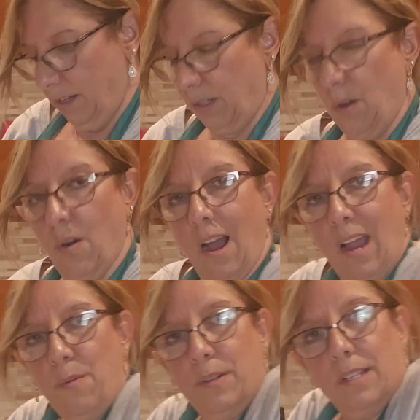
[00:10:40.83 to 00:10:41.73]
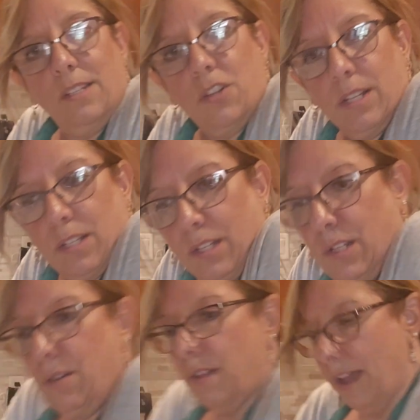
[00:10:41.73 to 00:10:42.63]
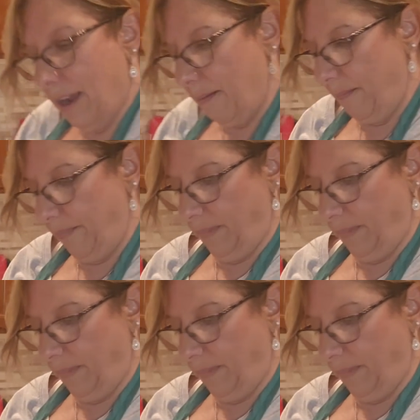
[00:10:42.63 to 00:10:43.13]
So I would suggest to do that.